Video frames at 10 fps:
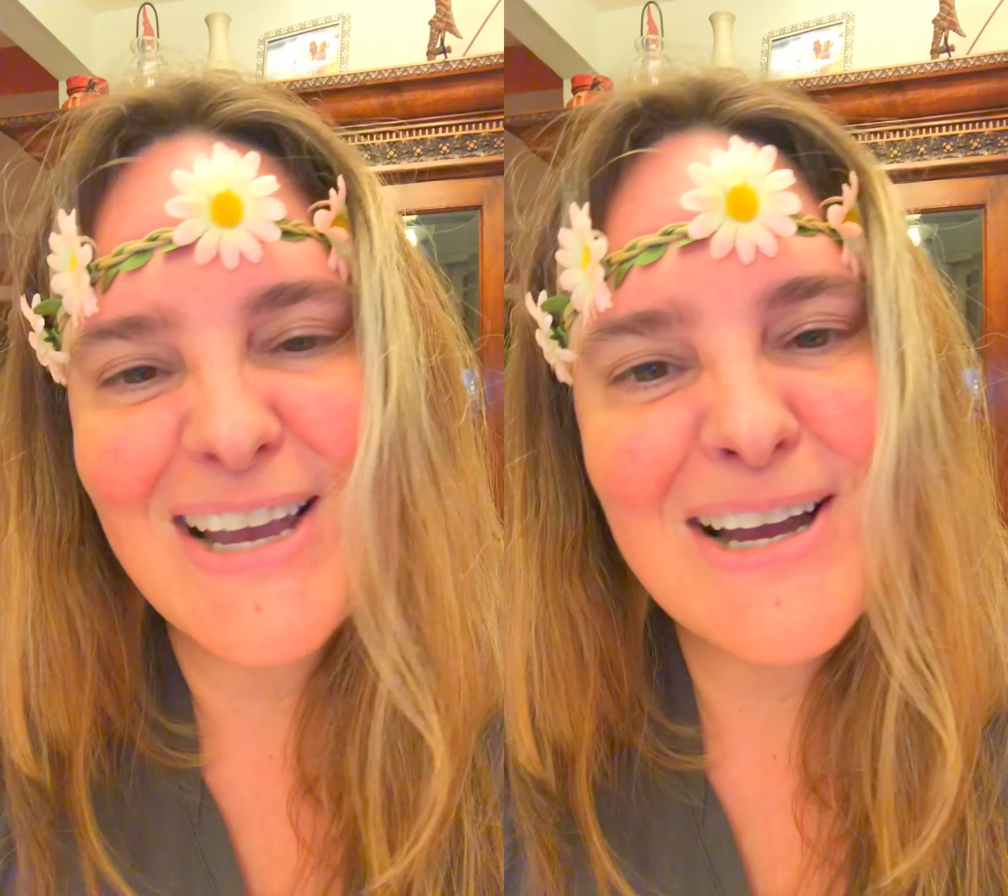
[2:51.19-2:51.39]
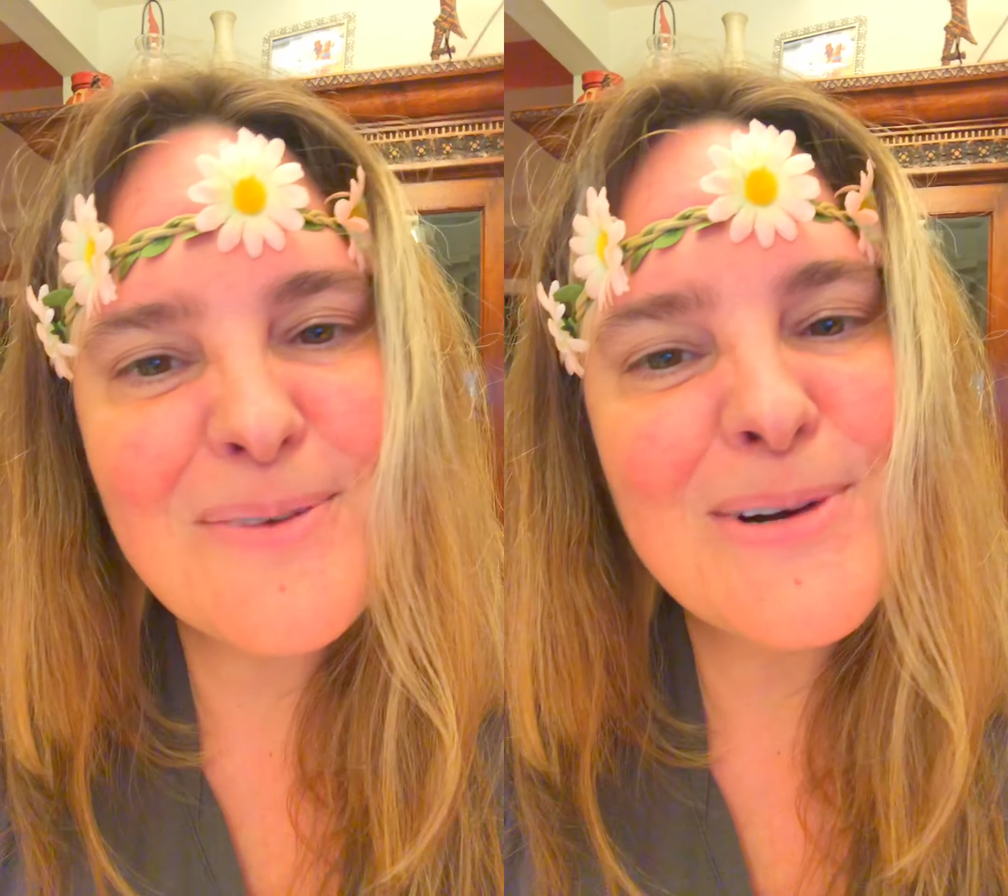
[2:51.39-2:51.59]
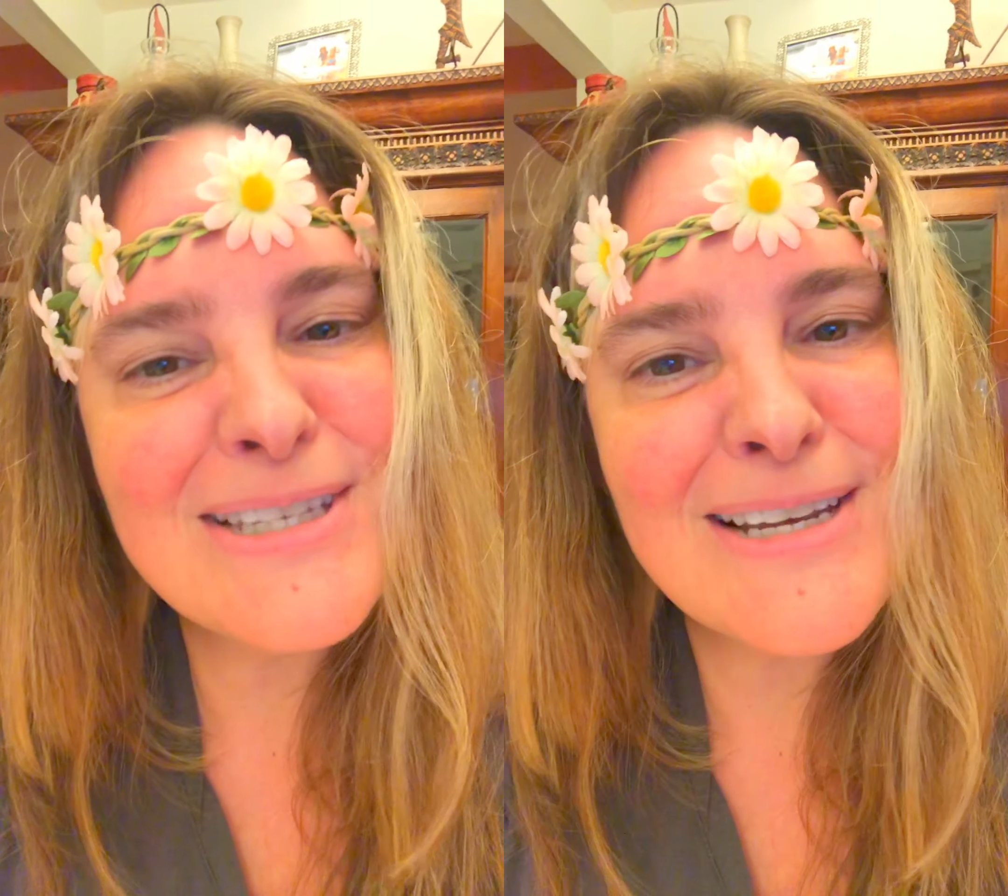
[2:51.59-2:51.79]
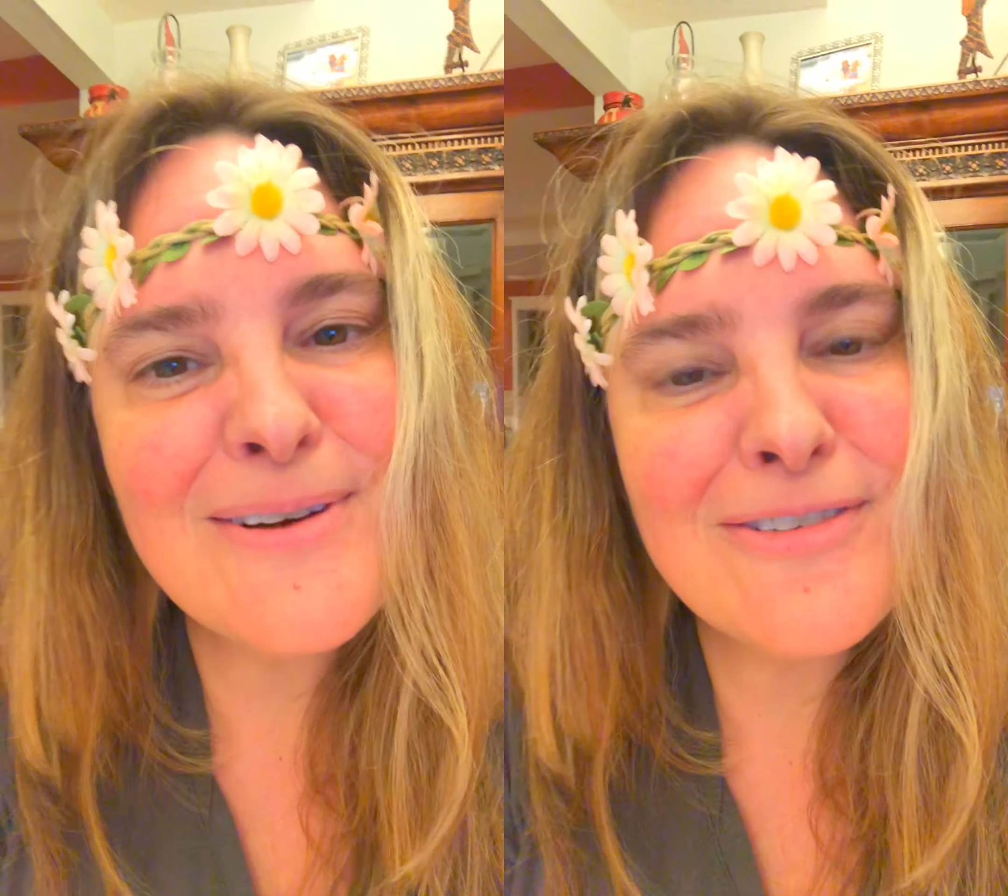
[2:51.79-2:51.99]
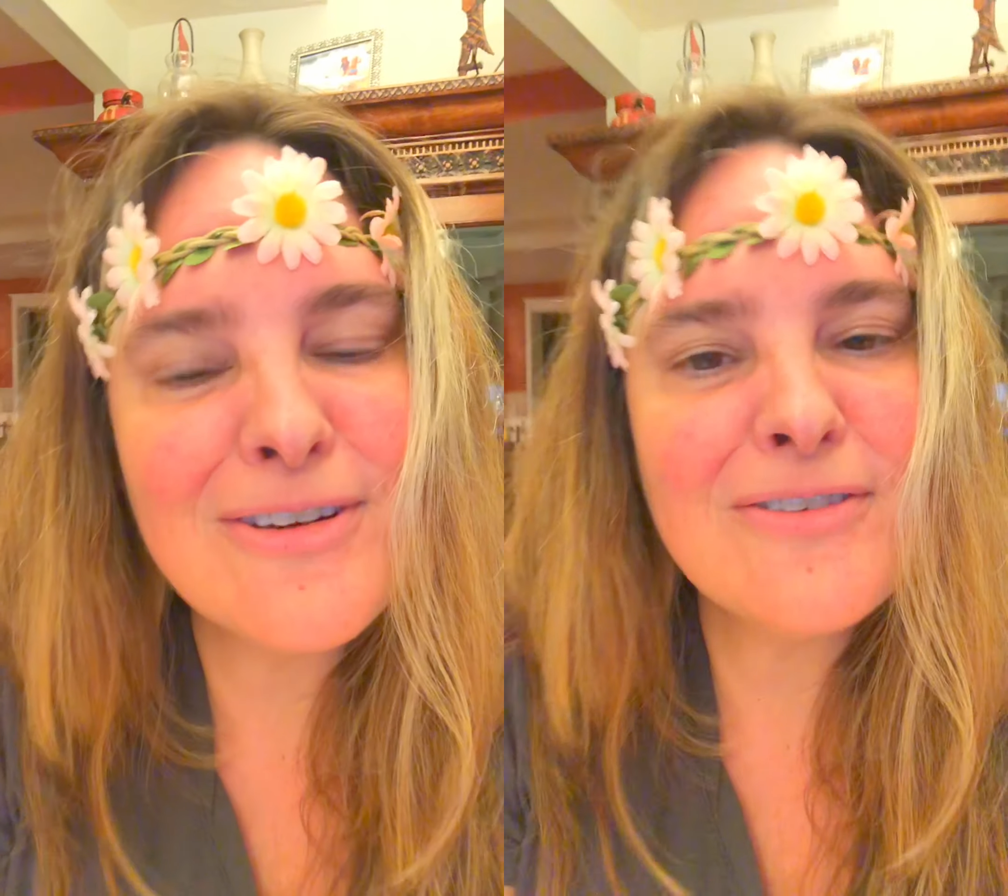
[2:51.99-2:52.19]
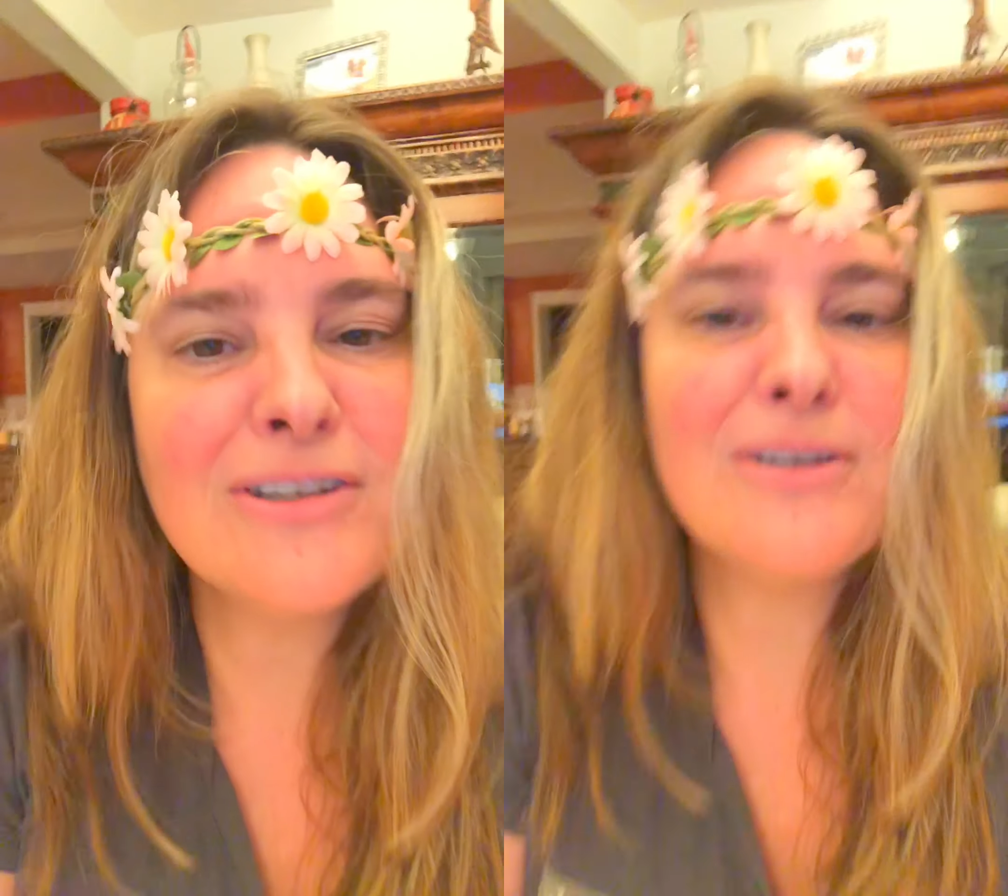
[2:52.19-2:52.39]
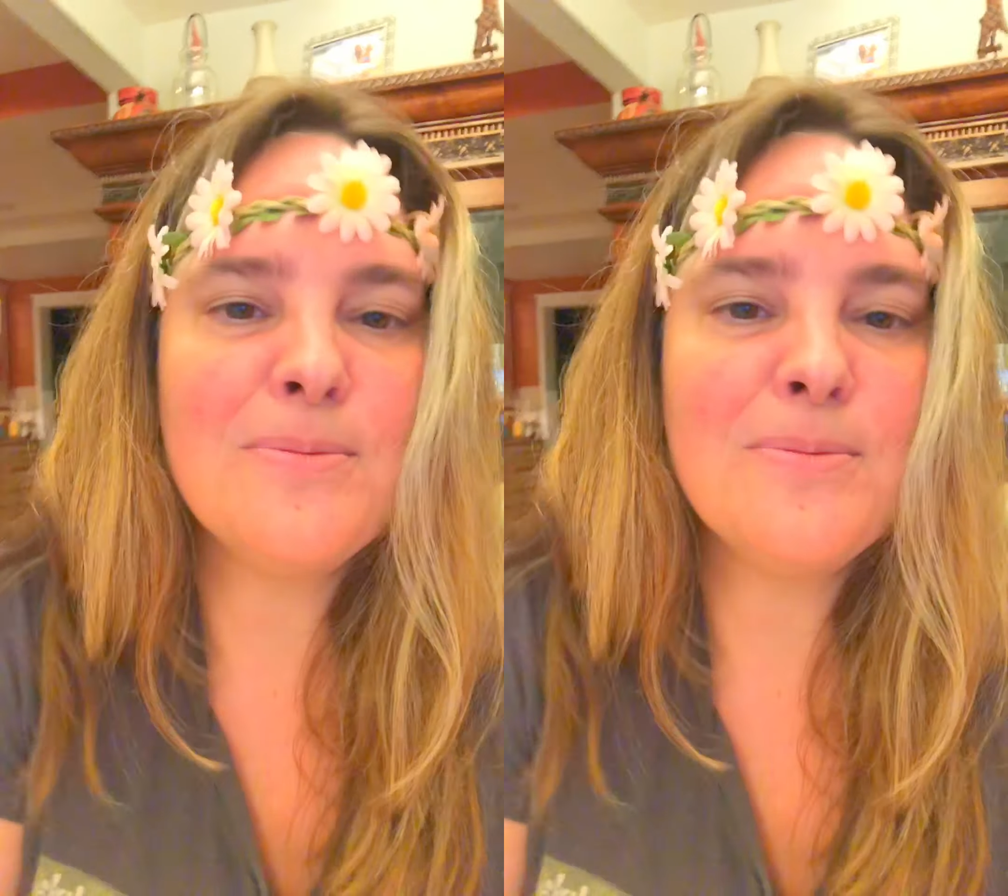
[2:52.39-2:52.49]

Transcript: I was, however, a very